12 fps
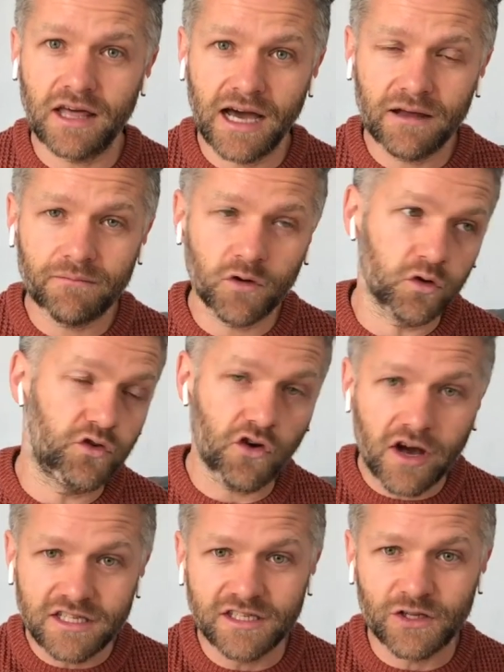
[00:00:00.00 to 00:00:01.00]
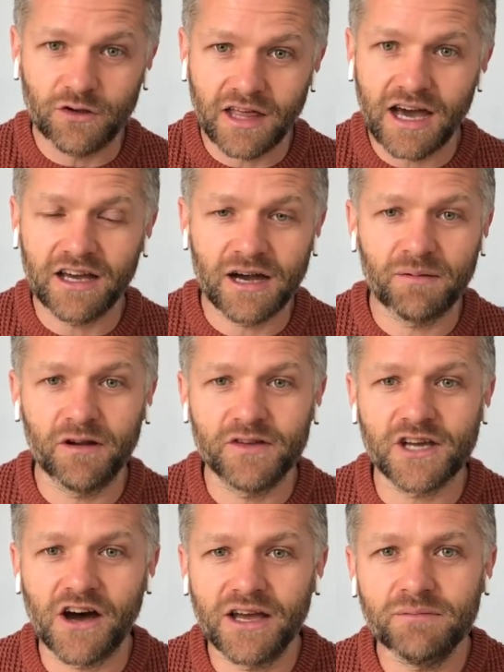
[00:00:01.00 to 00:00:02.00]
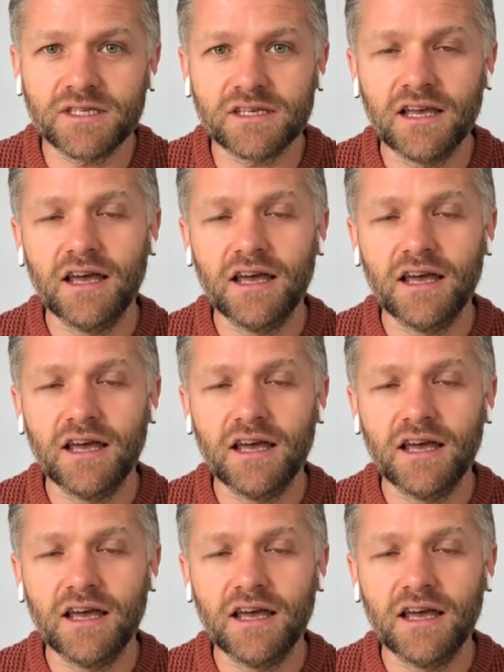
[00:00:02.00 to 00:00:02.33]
that or tried to do that a couple of times,